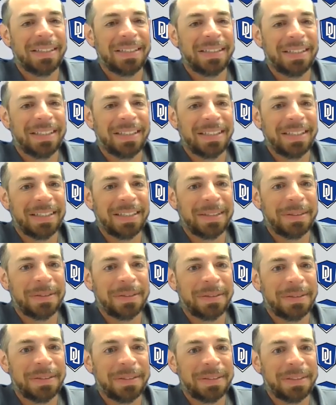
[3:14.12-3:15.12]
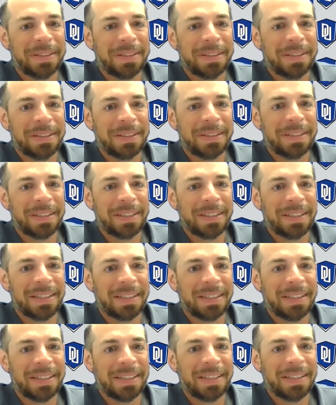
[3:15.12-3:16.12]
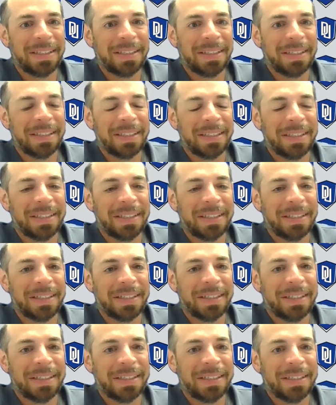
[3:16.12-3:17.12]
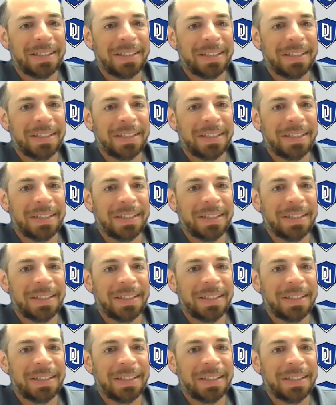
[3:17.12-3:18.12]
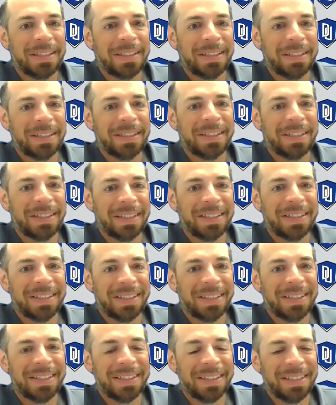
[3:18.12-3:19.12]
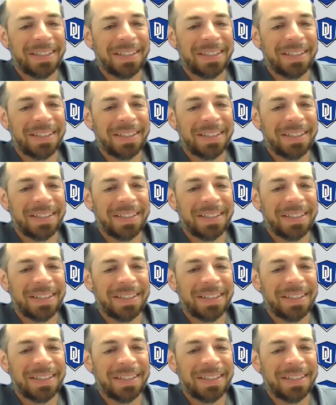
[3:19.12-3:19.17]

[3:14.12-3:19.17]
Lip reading: The person shown says nothing.